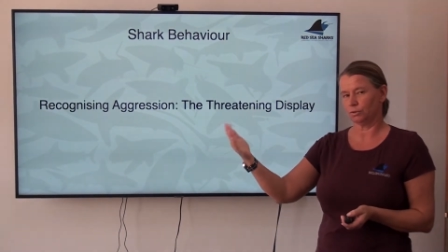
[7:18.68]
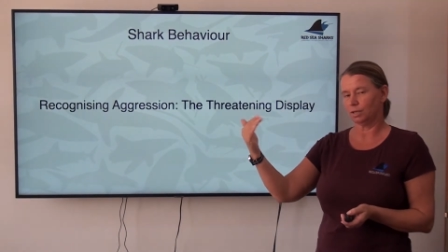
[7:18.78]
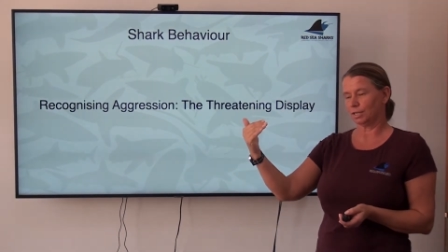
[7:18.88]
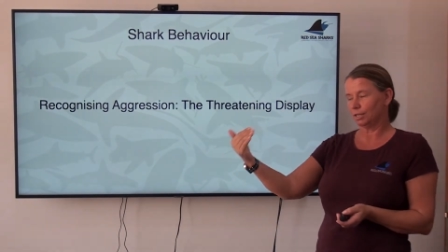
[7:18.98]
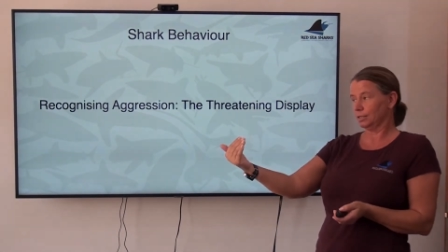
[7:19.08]
so
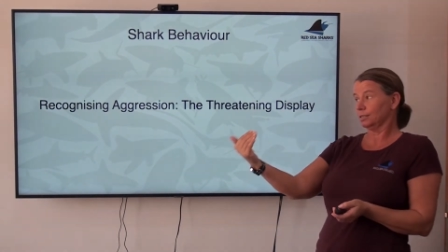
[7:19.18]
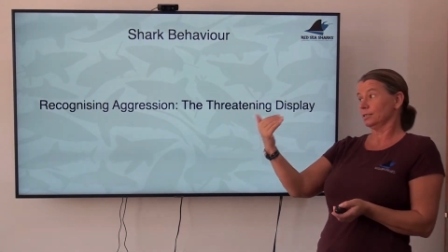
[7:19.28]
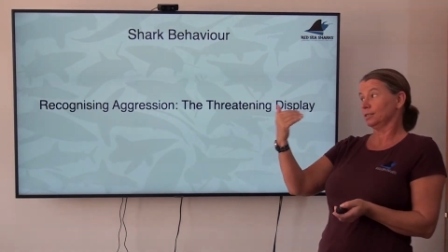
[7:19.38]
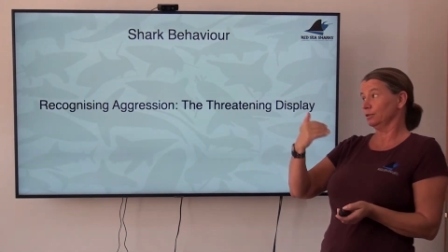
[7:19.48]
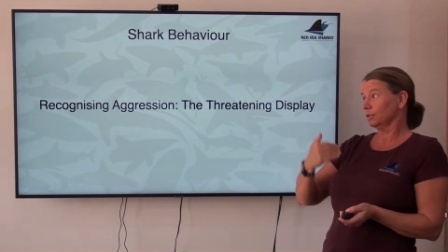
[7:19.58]
that this
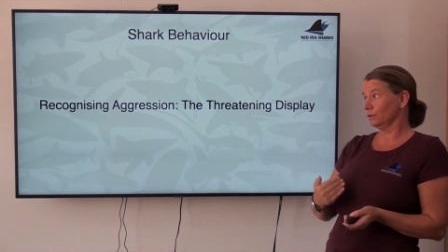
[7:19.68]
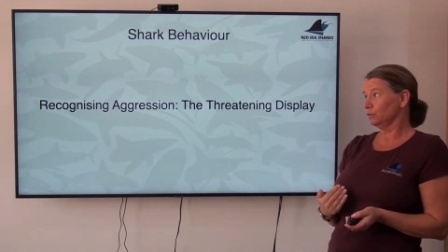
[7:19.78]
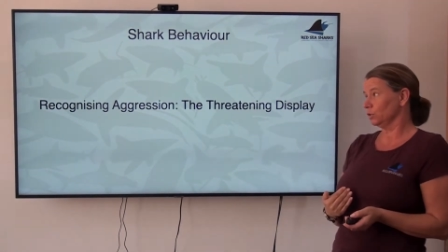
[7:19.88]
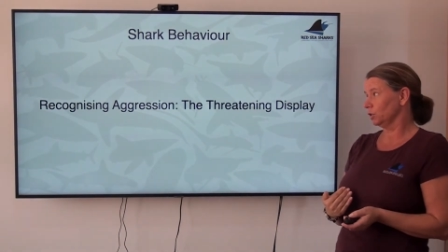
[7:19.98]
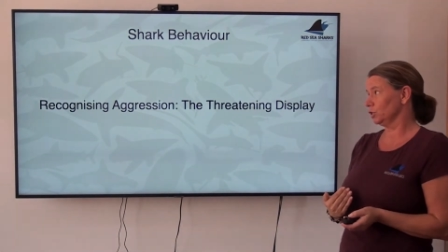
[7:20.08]
still
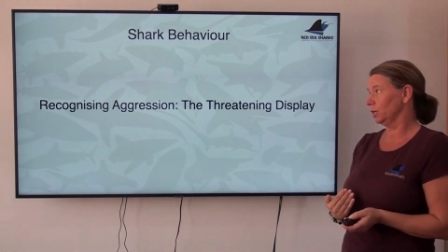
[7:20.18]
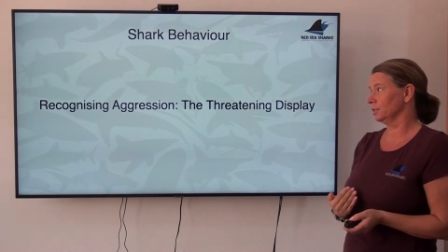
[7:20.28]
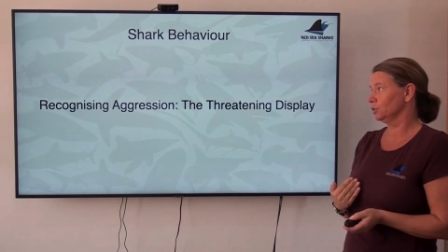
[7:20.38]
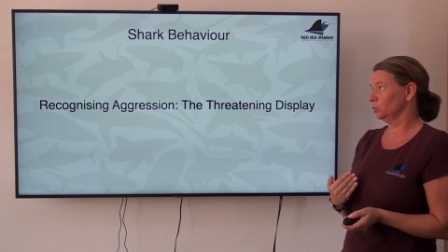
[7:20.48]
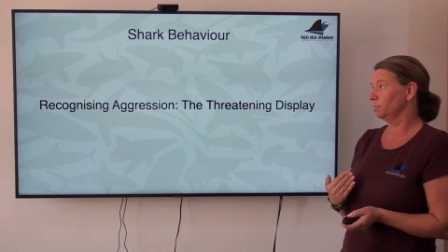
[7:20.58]
gives you the
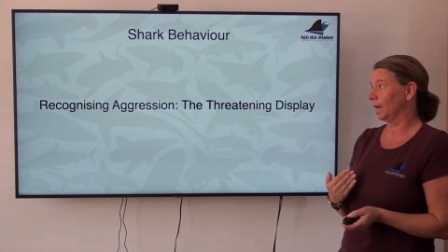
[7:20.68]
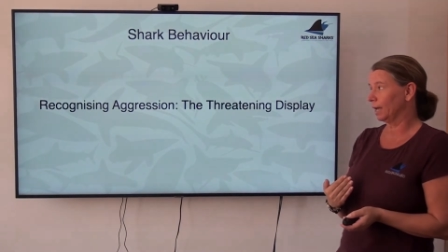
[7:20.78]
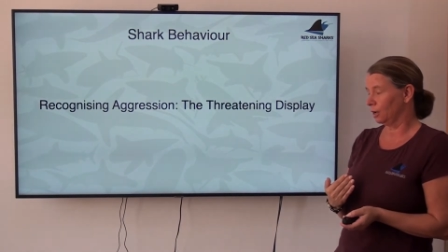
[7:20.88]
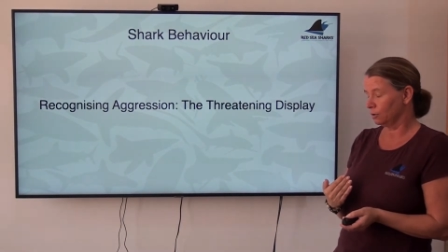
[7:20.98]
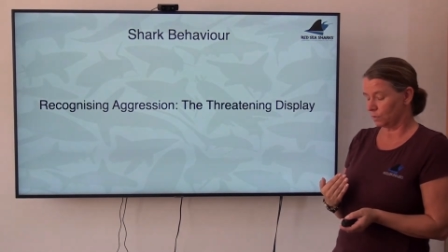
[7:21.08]
chance to
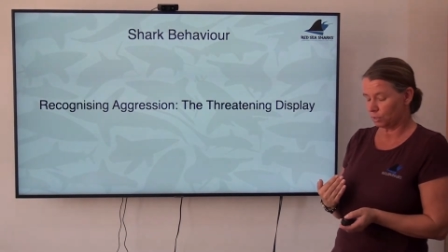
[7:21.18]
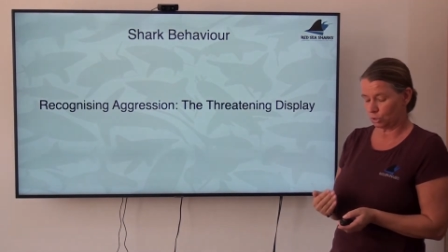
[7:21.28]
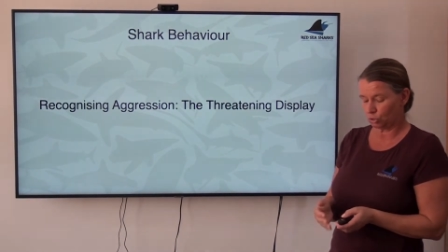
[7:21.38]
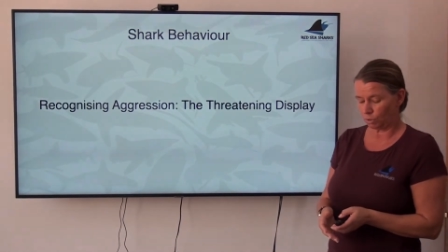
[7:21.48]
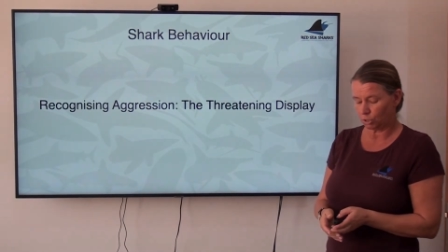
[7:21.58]
back out of a
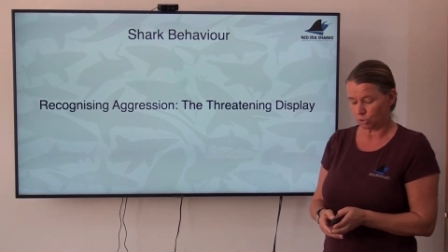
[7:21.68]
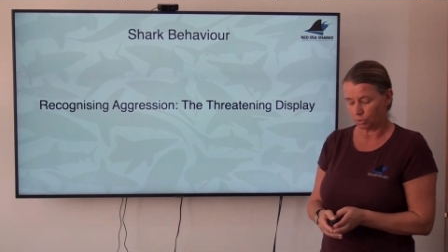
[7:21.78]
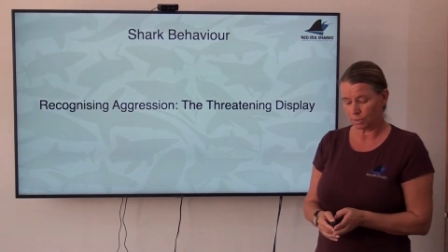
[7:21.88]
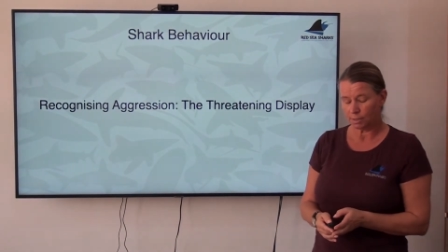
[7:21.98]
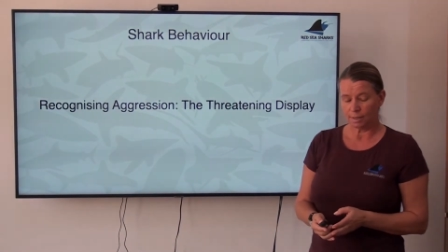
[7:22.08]
situation.
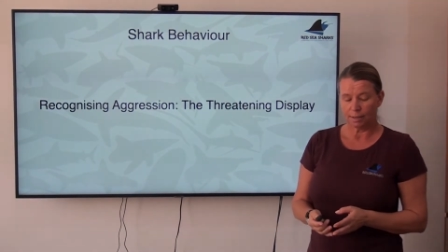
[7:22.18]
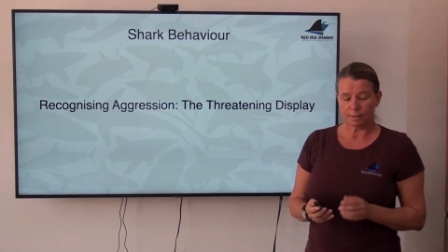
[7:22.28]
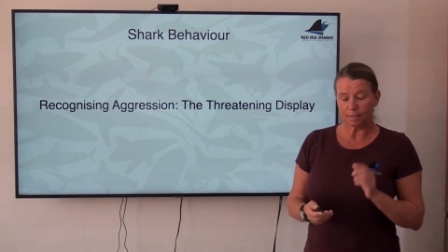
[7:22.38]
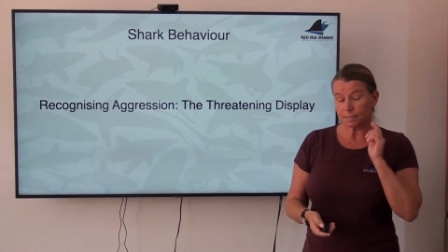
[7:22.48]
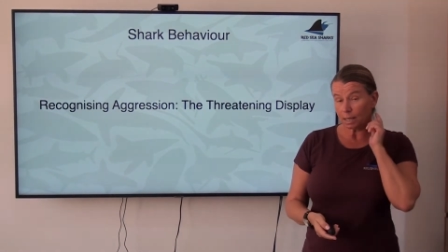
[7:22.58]

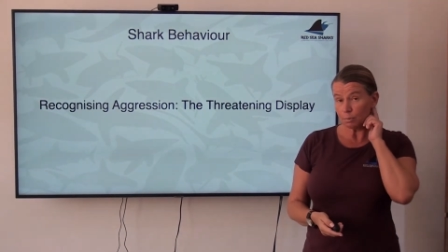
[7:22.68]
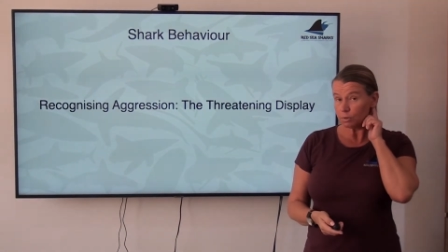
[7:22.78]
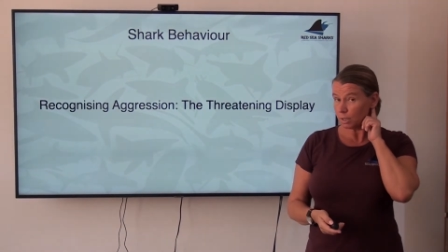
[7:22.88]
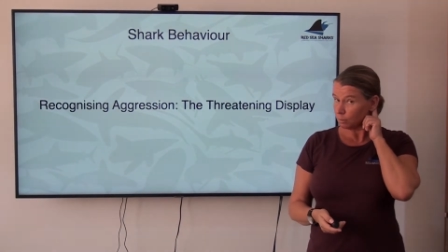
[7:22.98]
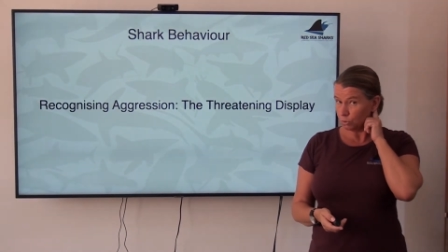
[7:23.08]
The example
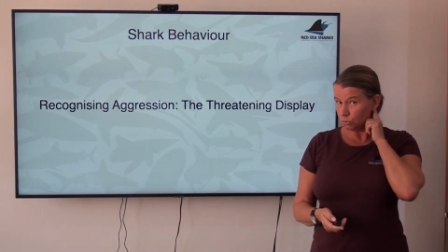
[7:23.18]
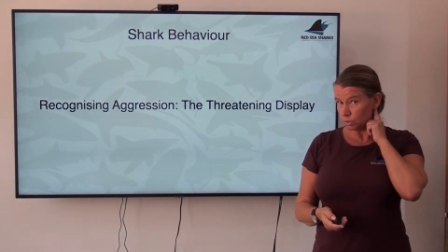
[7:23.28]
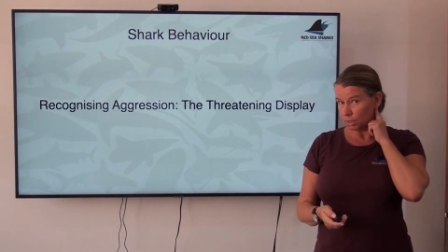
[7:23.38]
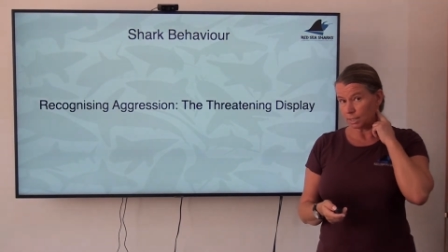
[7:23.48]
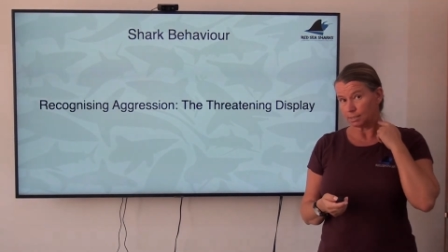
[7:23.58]
that I'm
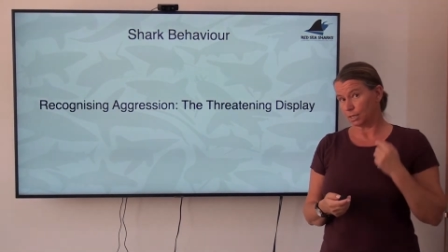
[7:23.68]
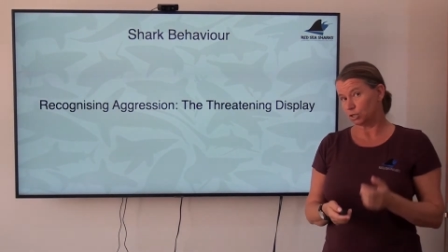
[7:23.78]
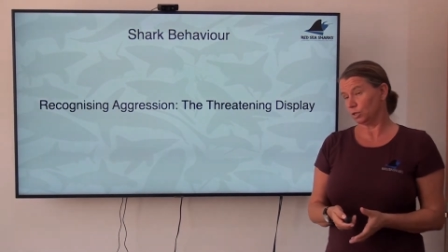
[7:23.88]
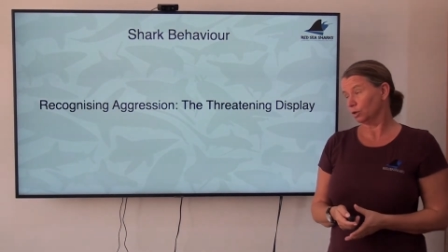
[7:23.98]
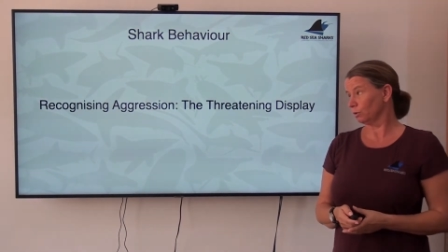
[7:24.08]
using is
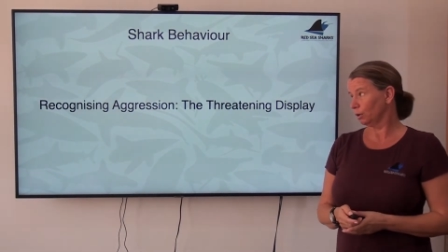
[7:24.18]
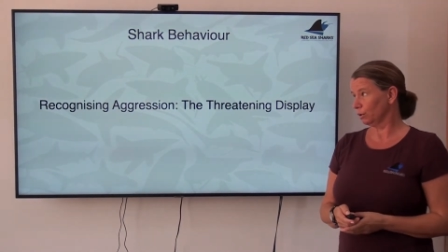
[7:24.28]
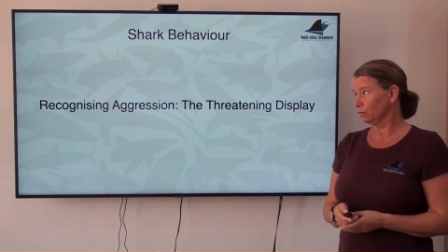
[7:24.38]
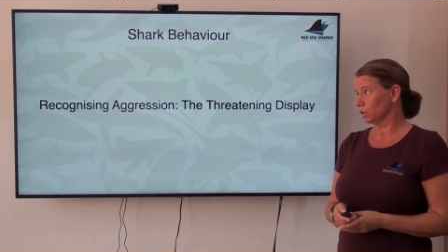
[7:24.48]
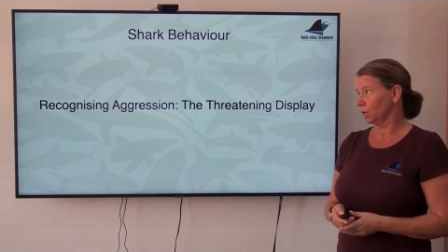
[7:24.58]
actually the grey
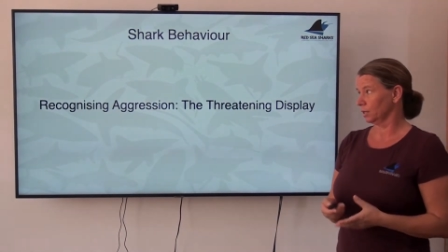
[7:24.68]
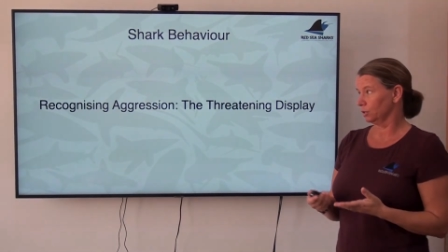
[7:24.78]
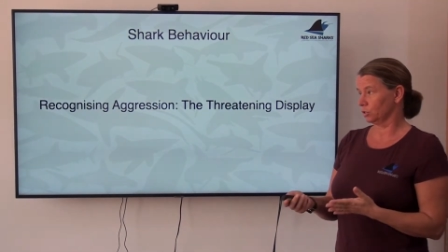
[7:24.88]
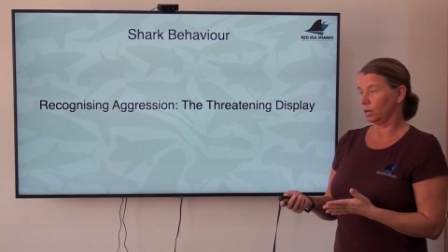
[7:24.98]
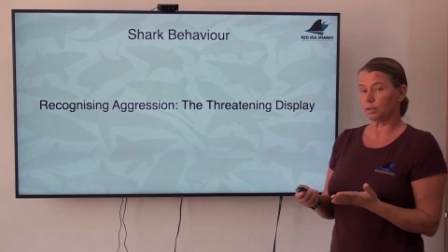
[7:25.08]
reef shark,
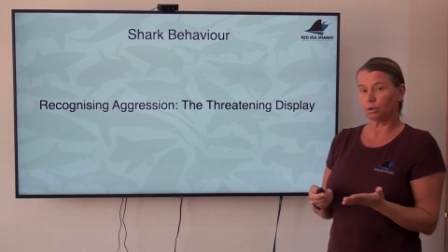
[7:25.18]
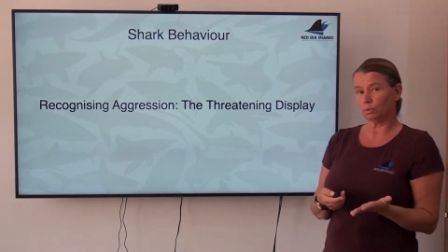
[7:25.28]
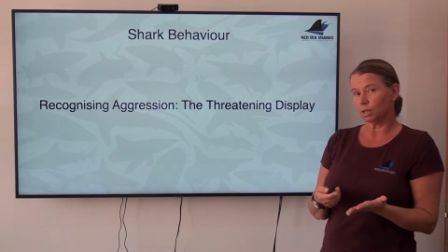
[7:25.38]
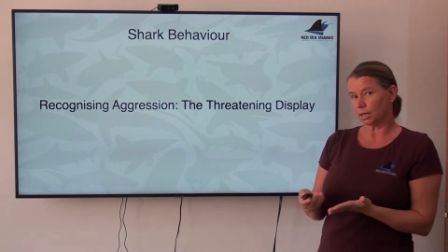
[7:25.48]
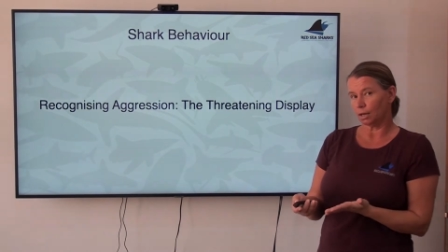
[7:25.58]
a shark that
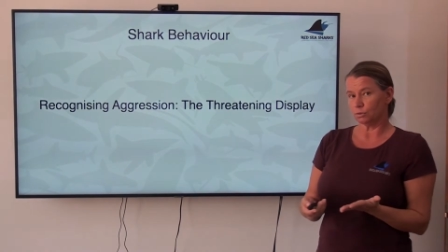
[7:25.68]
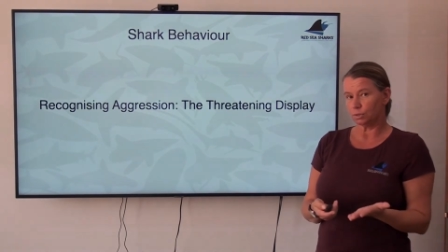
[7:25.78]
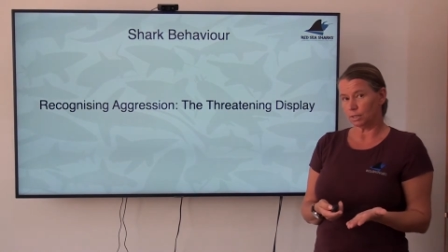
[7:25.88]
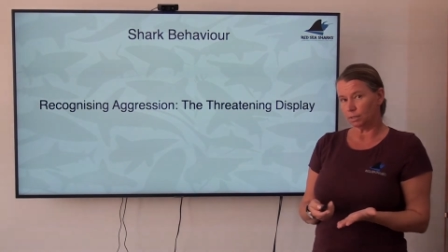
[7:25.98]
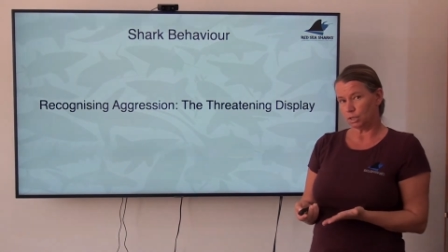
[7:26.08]
we
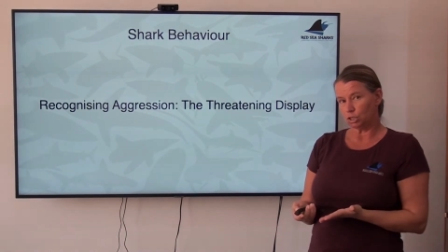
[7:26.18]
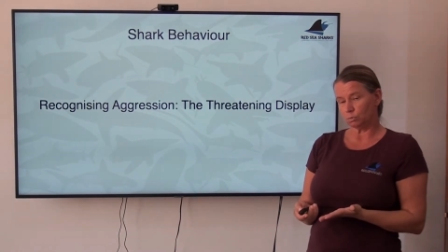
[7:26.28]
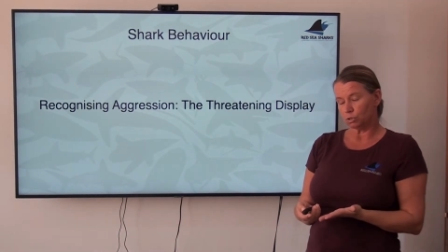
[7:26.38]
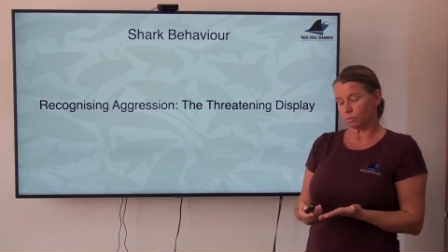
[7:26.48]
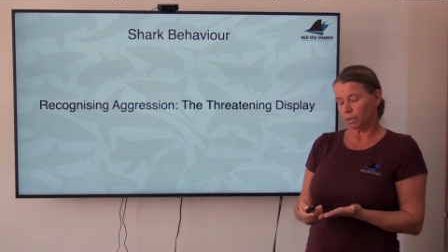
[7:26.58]
encounter here in
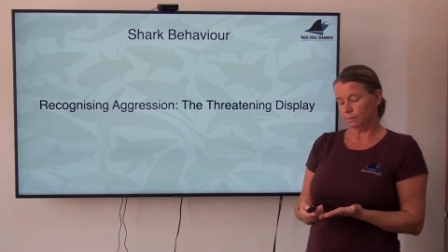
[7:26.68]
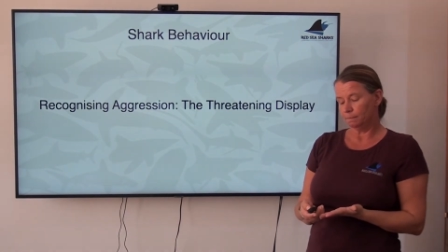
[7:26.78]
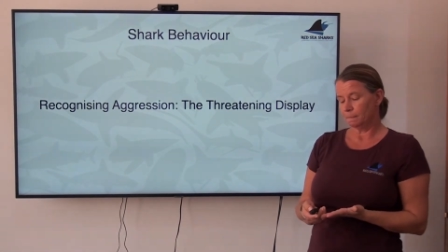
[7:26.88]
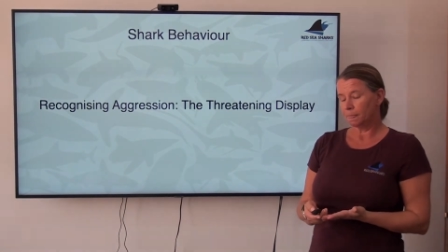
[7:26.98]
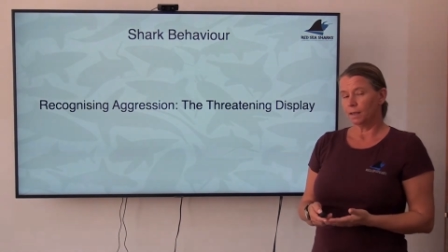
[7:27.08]
Egypt as well.